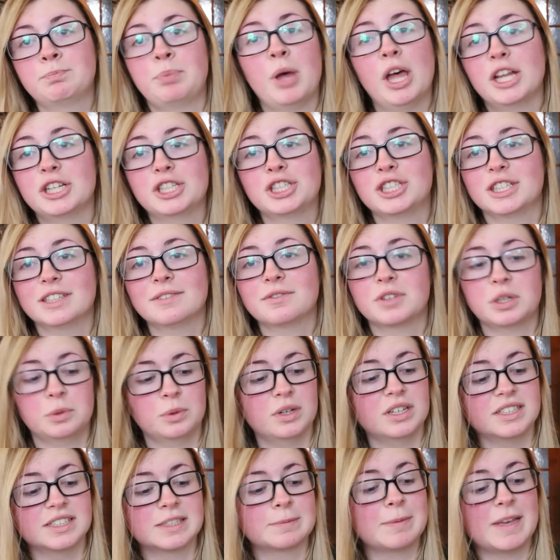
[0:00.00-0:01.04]
punch
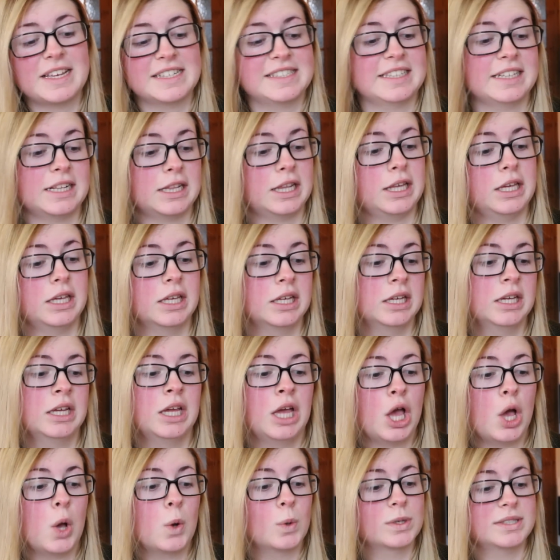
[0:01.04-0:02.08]
everyone is uh, basically uh,
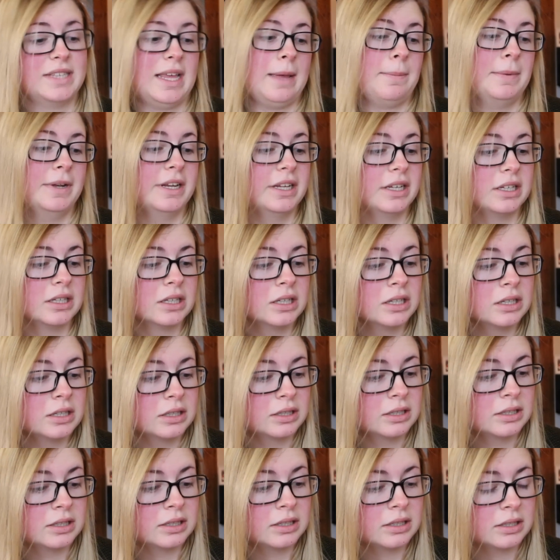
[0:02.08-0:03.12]
people. what's happening.
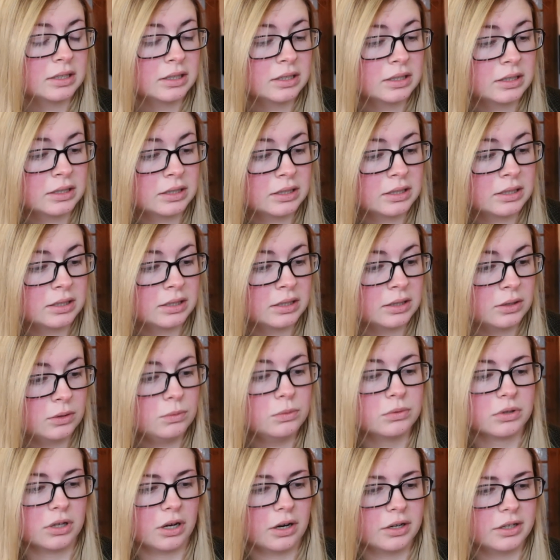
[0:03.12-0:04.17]
He's a crocodile.
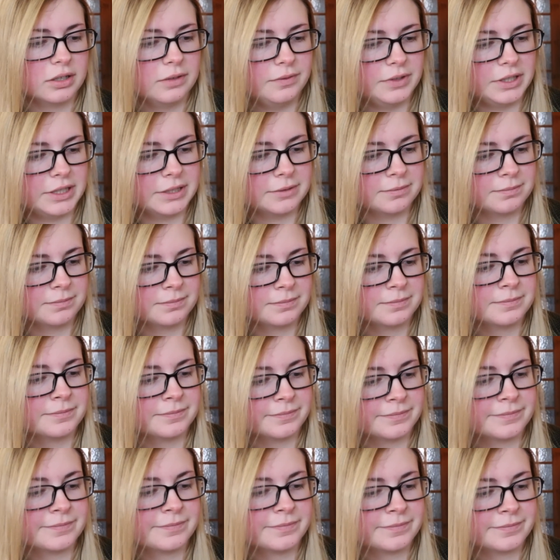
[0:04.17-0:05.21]
Oh god, I think.
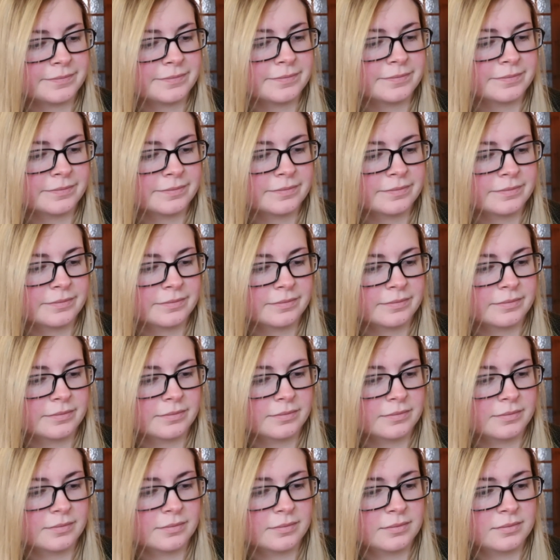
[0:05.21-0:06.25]
Burns
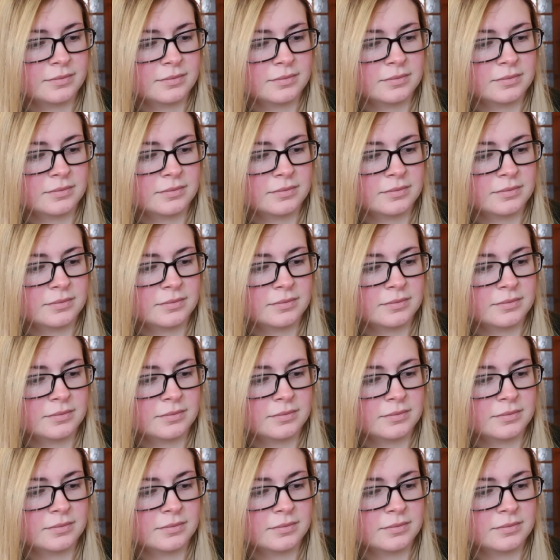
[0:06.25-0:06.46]
people.